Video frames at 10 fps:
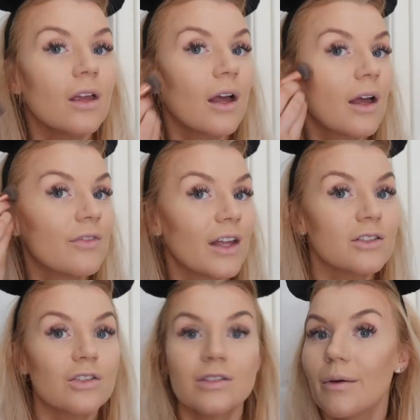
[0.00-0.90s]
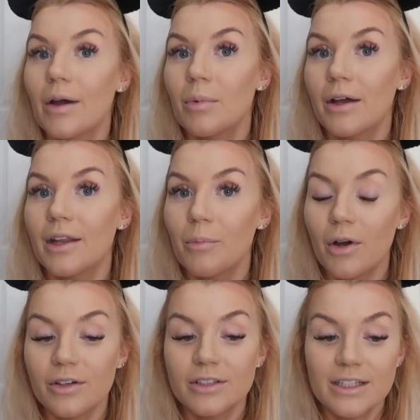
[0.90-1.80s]
And that's just how I apply that
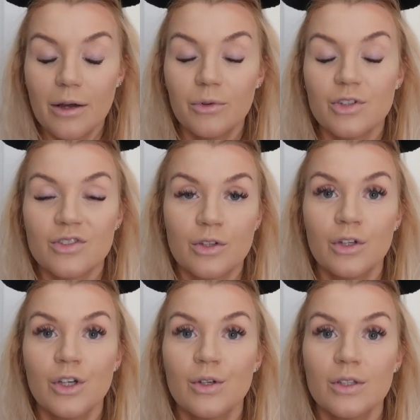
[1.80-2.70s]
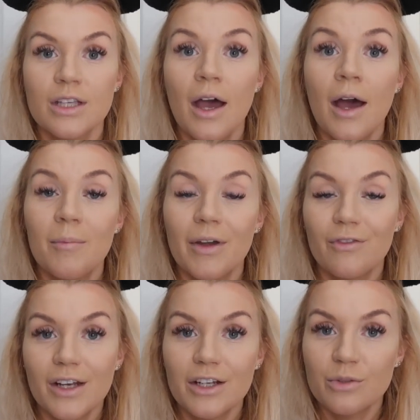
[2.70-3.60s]
product. Now I'm just going to use my
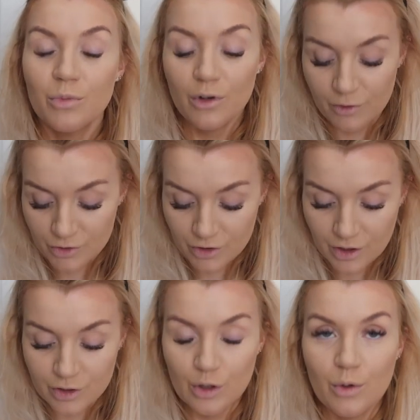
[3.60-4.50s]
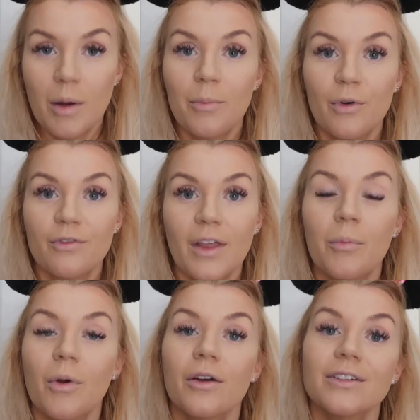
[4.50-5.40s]
foundation brush to buff
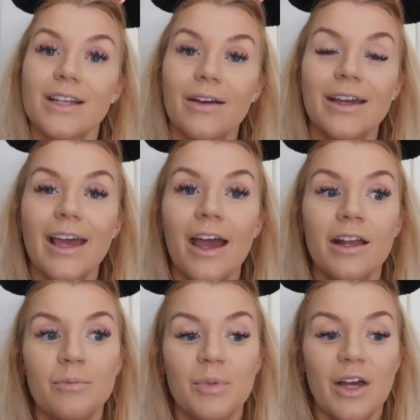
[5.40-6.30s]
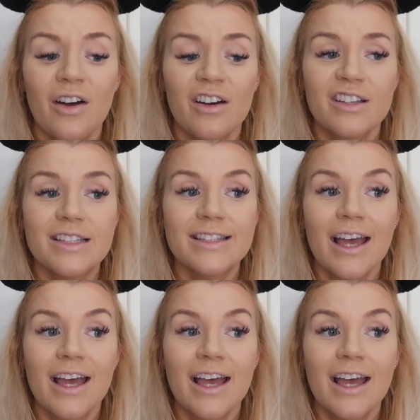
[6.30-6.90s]
that product out again because